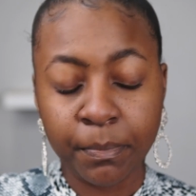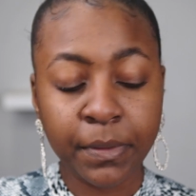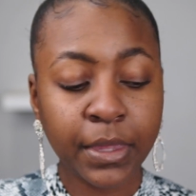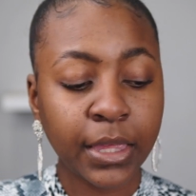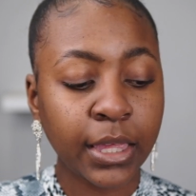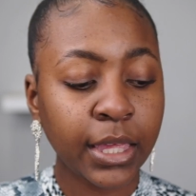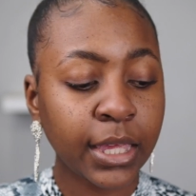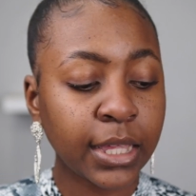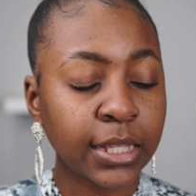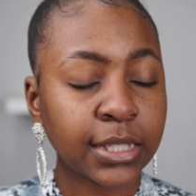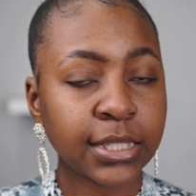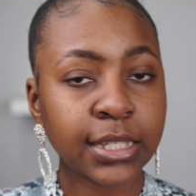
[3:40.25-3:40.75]

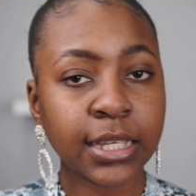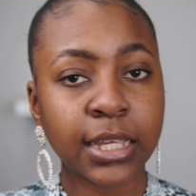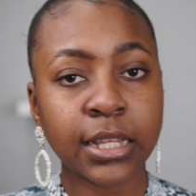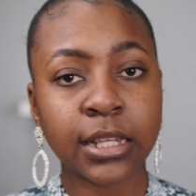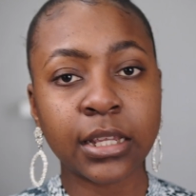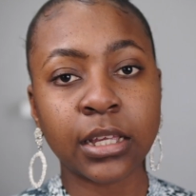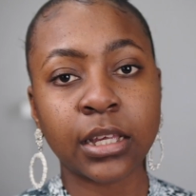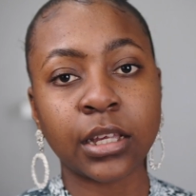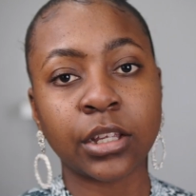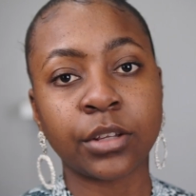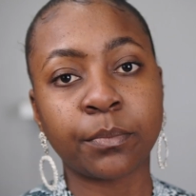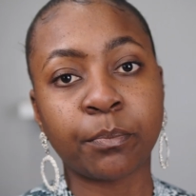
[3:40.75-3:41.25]
be it
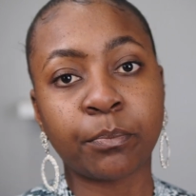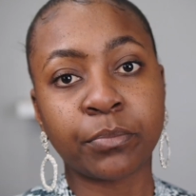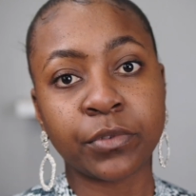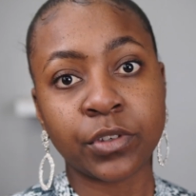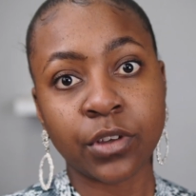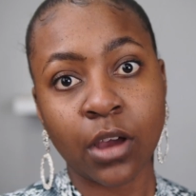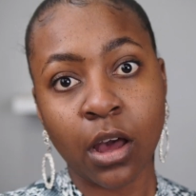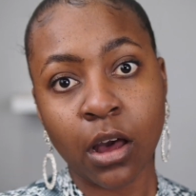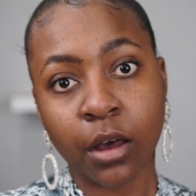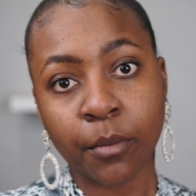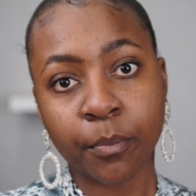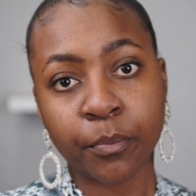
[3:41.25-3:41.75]
in a
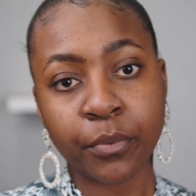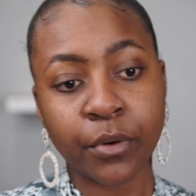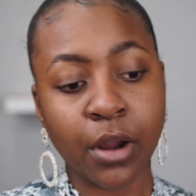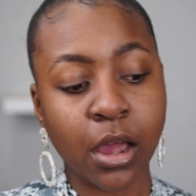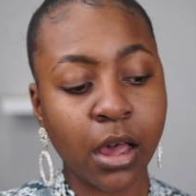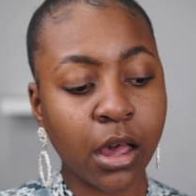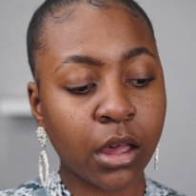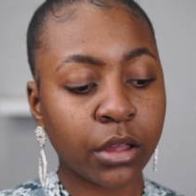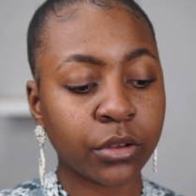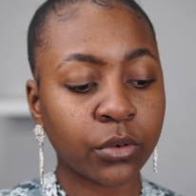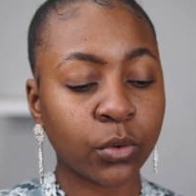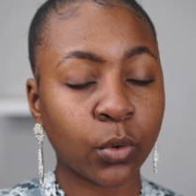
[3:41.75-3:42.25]
dark
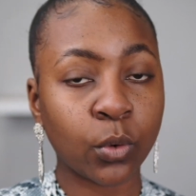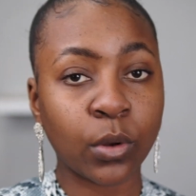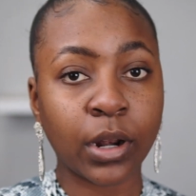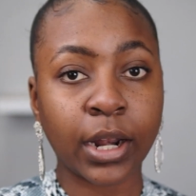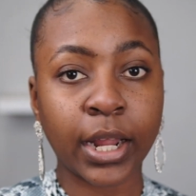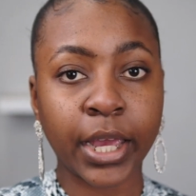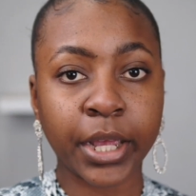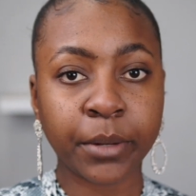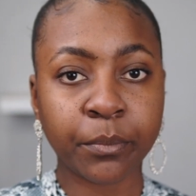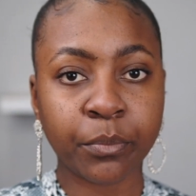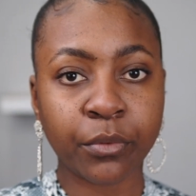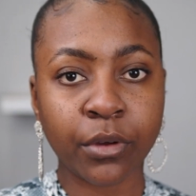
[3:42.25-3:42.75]
brown or
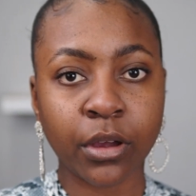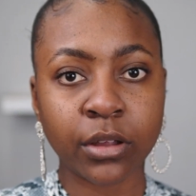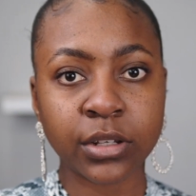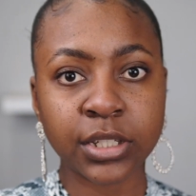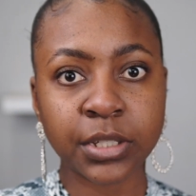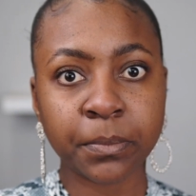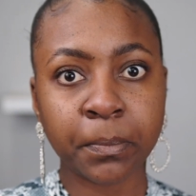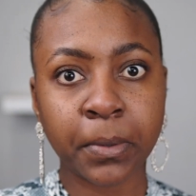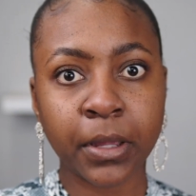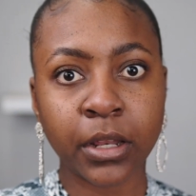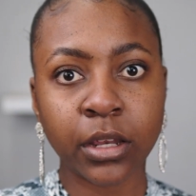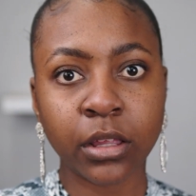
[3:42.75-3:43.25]
light
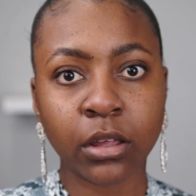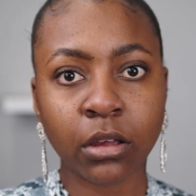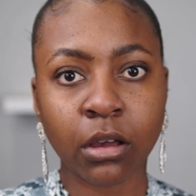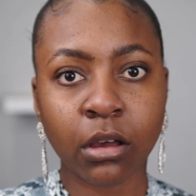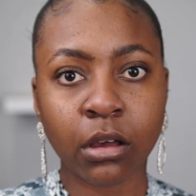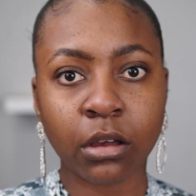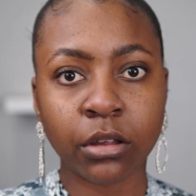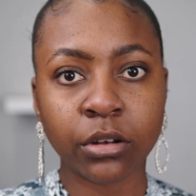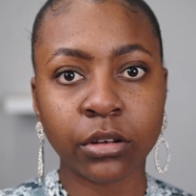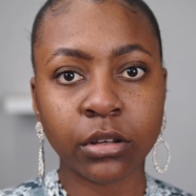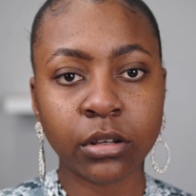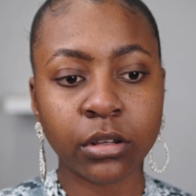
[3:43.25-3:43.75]
brown,
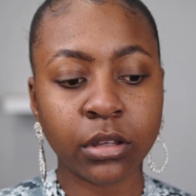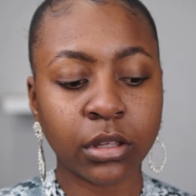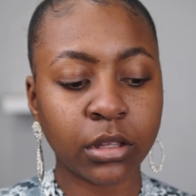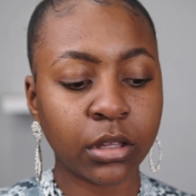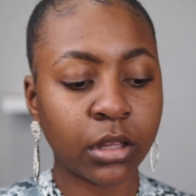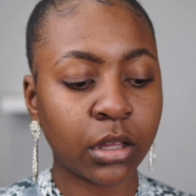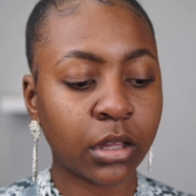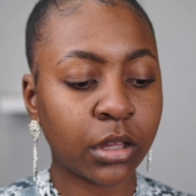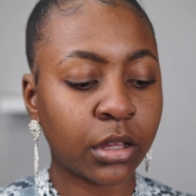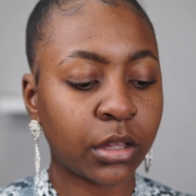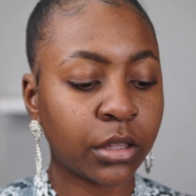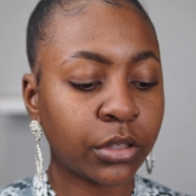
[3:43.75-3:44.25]
depending on
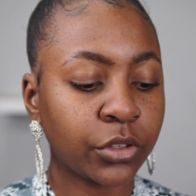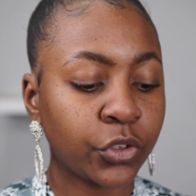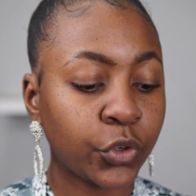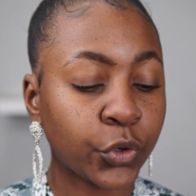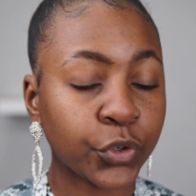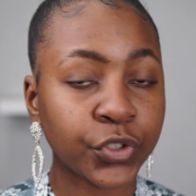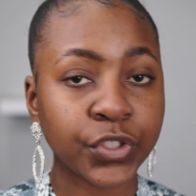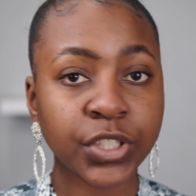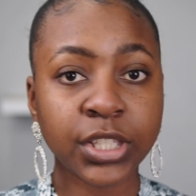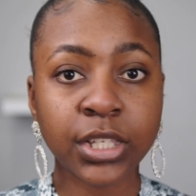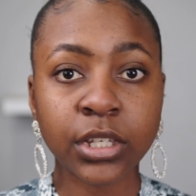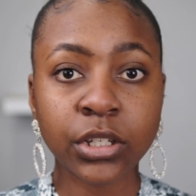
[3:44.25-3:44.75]

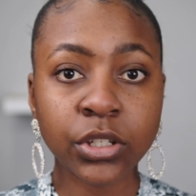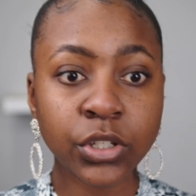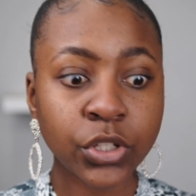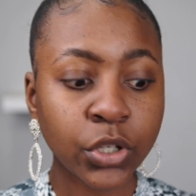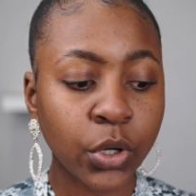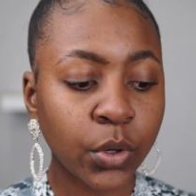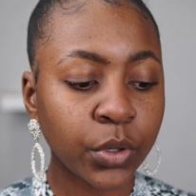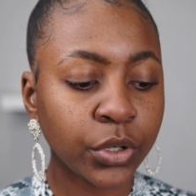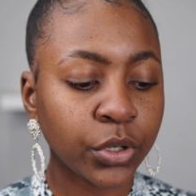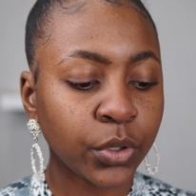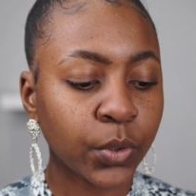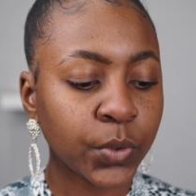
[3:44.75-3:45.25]
your skin
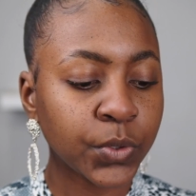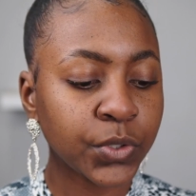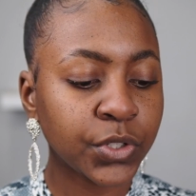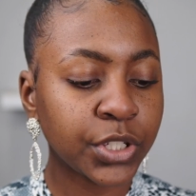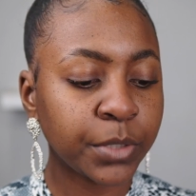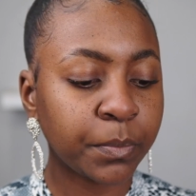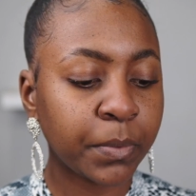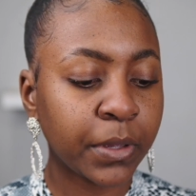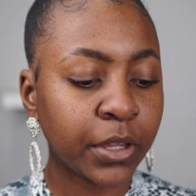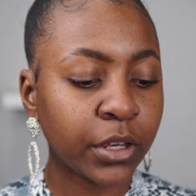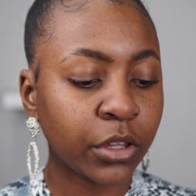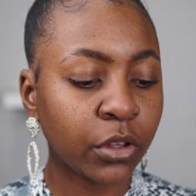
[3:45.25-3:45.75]
tone, and
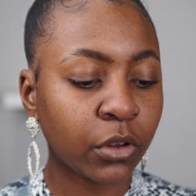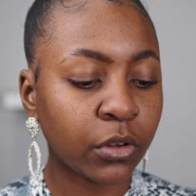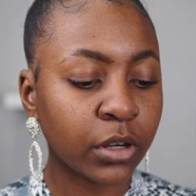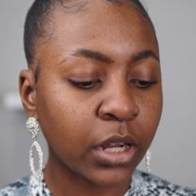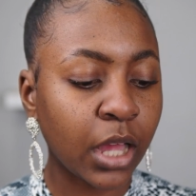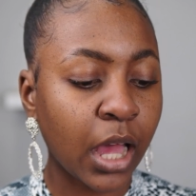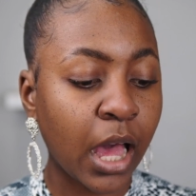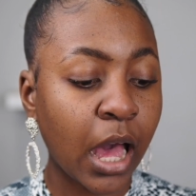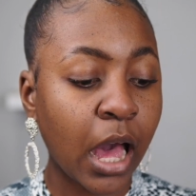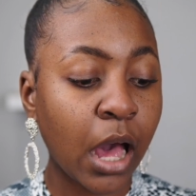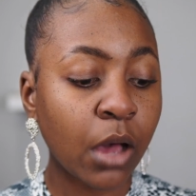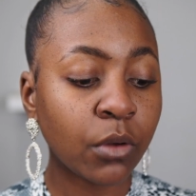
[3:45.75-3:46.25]
also depending
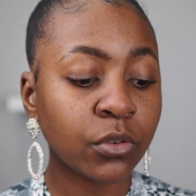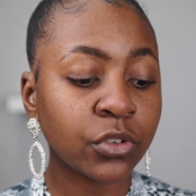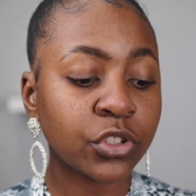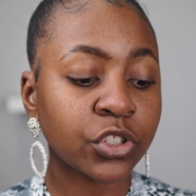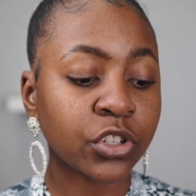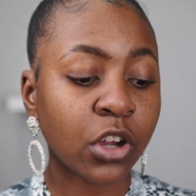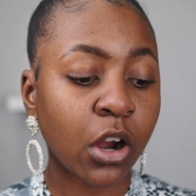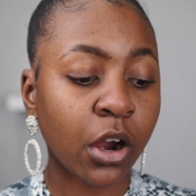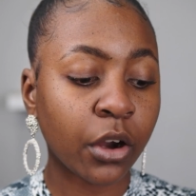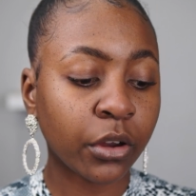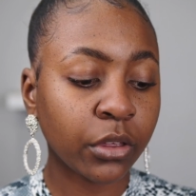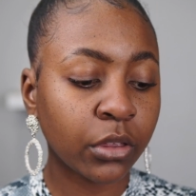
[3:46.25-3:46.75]
on how
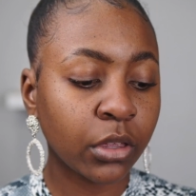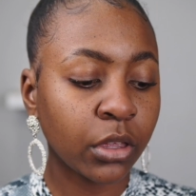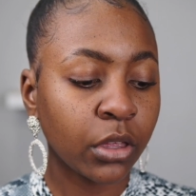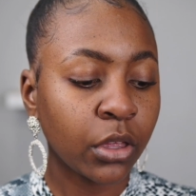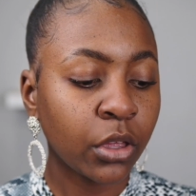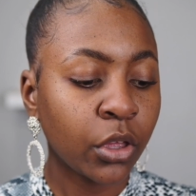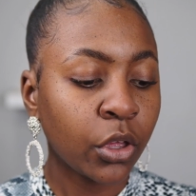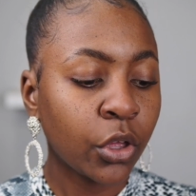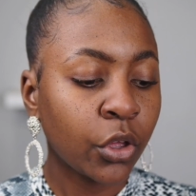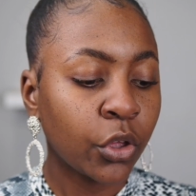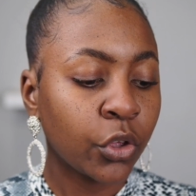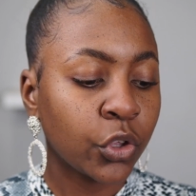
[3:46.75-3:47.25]
dark
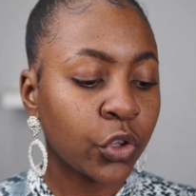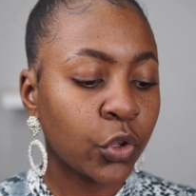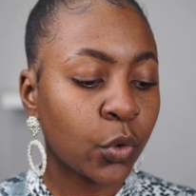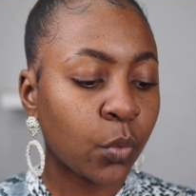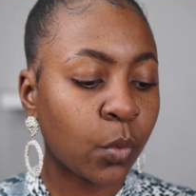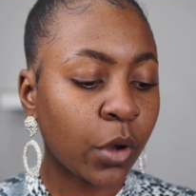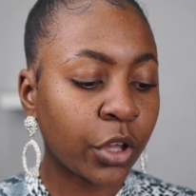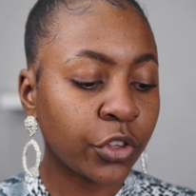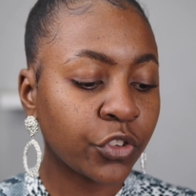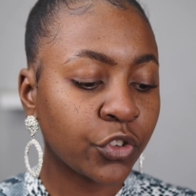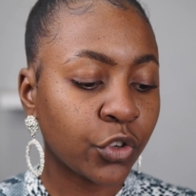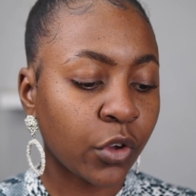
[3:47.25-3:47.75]

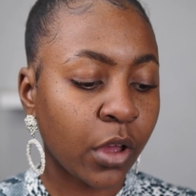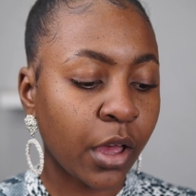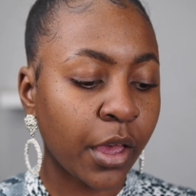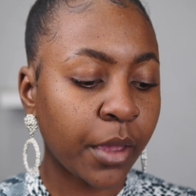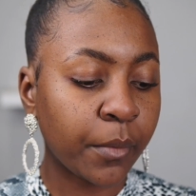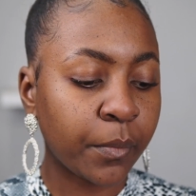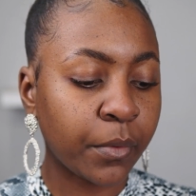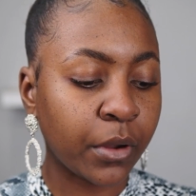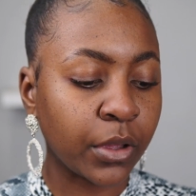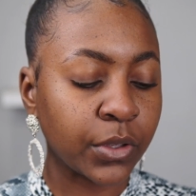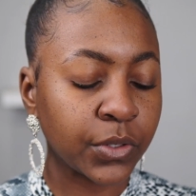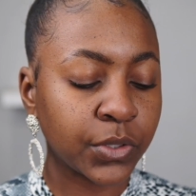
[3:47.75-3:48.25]
you want your
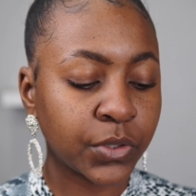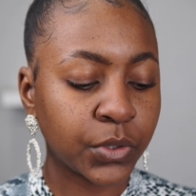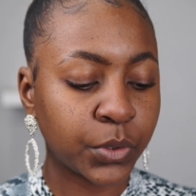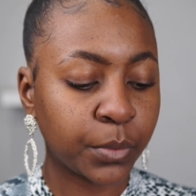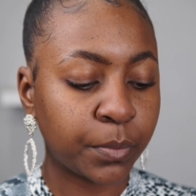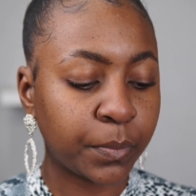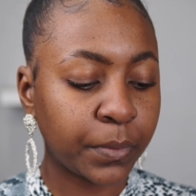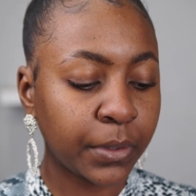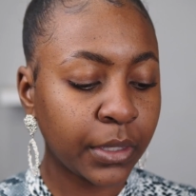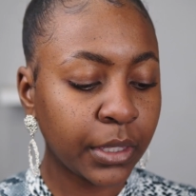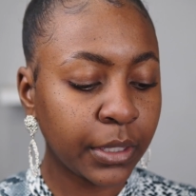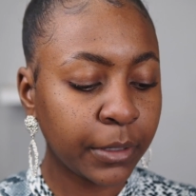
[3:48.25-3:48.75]
eyebrows
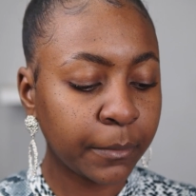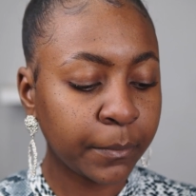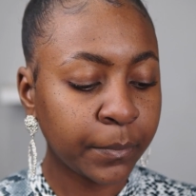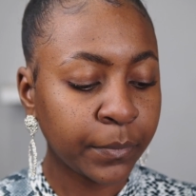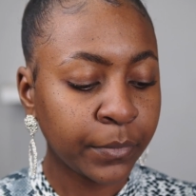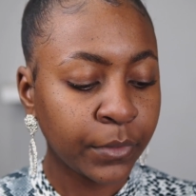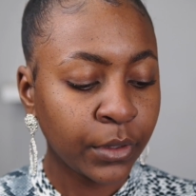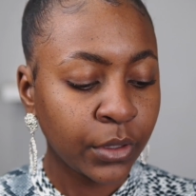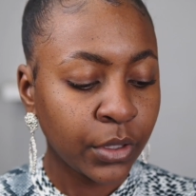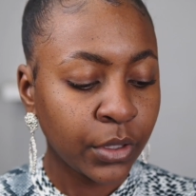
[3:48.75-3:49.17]
to be.